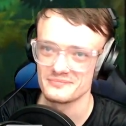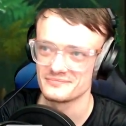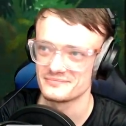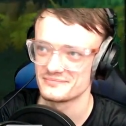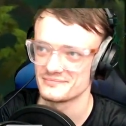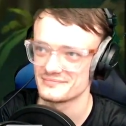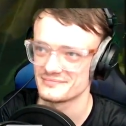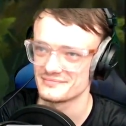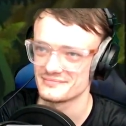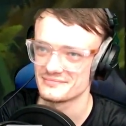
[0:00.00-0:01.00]

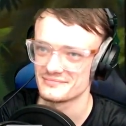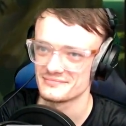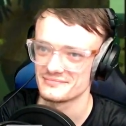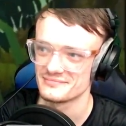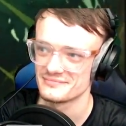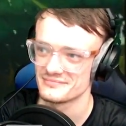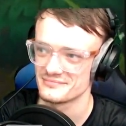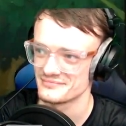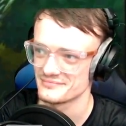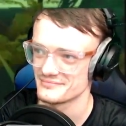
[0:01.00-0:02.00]

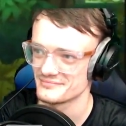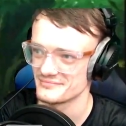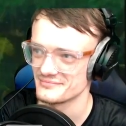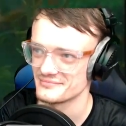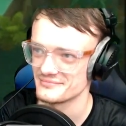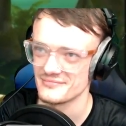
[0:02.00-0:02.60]
(no one is talking)